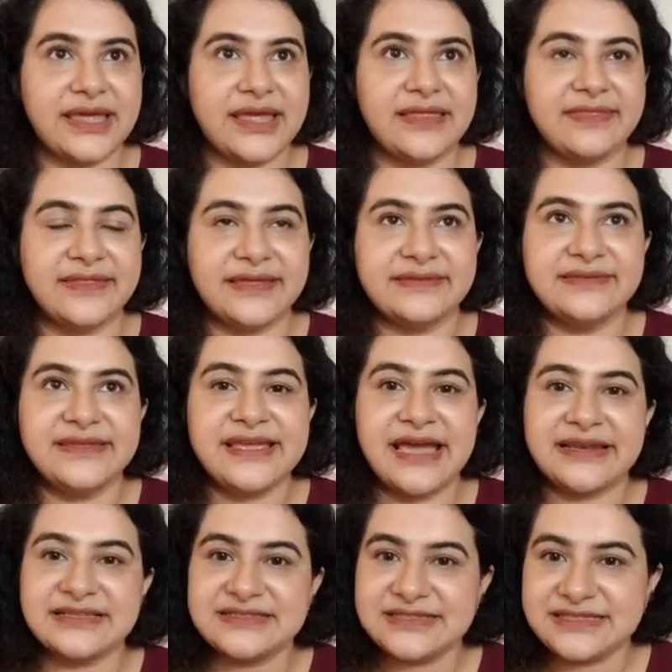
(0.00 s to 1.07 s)
And then the
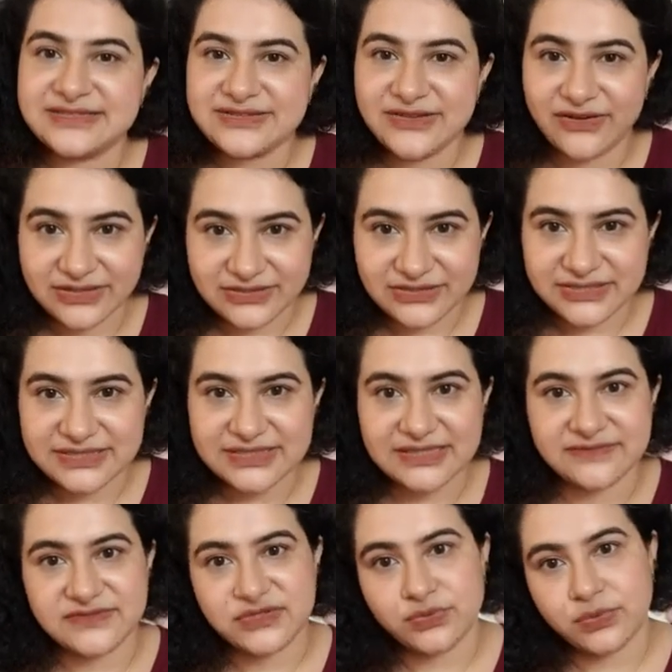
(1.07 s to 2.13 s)
anesthesiologist
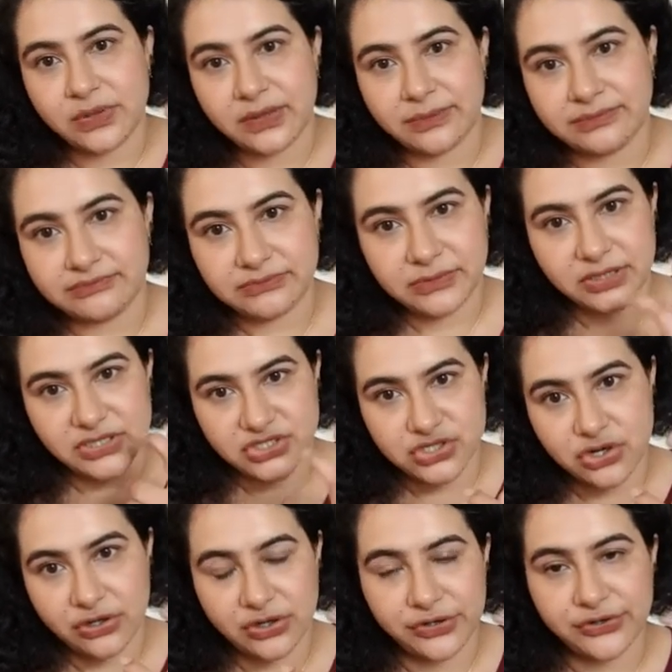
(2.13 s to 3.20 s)
gives you a
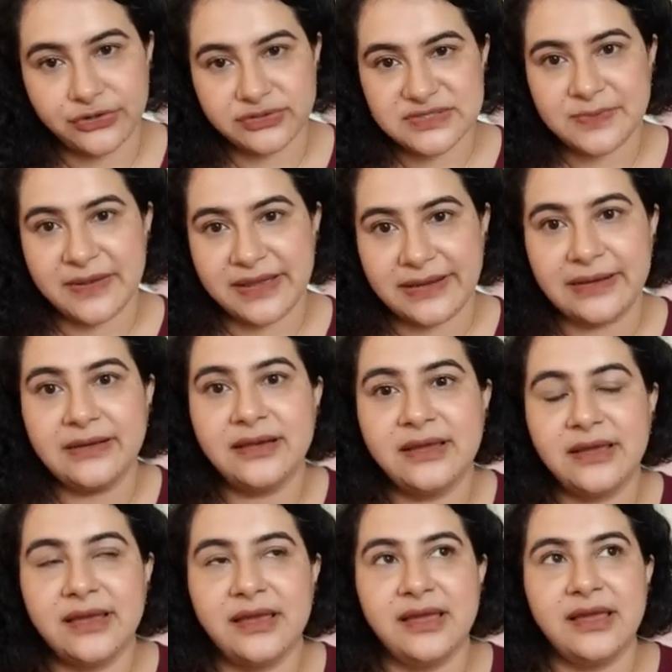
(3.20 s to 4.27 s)
shot on your spine.
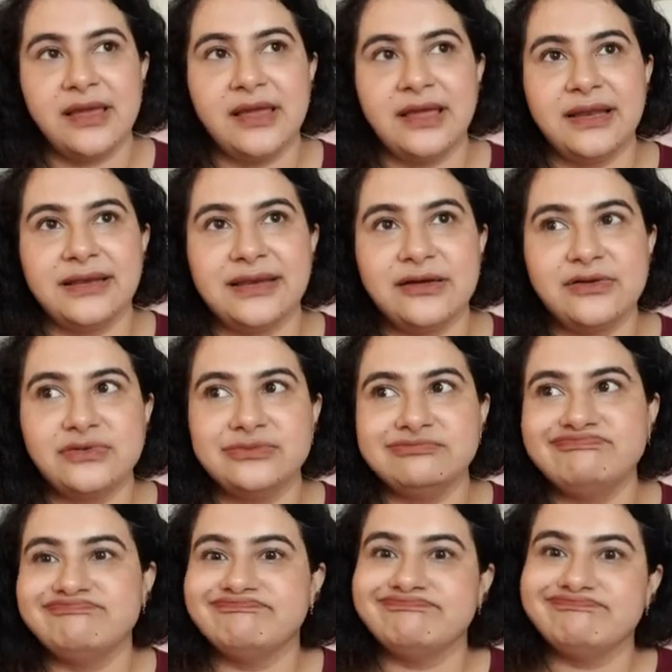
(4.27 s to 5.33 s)
Now,
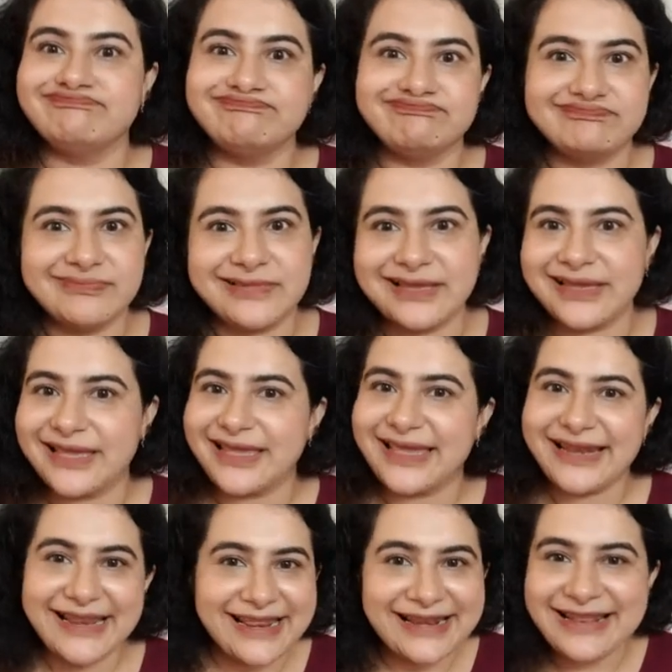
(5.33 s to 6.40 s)

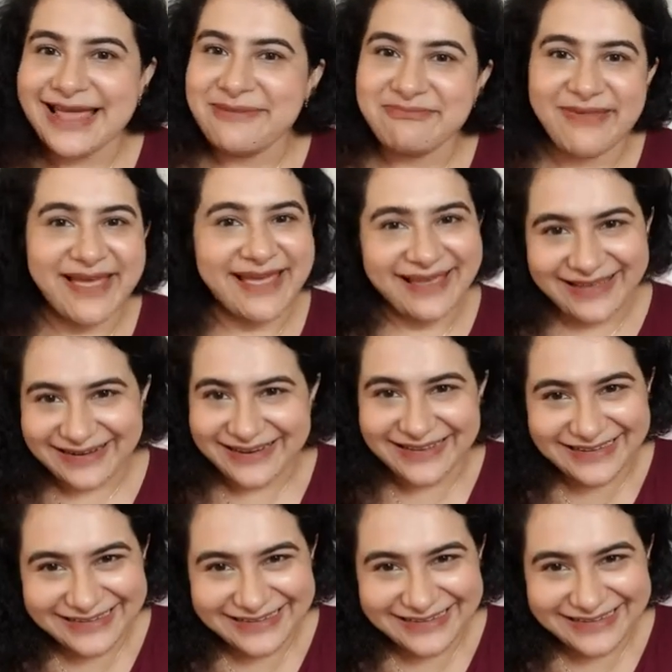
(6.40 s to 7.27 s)
it ain't that bad.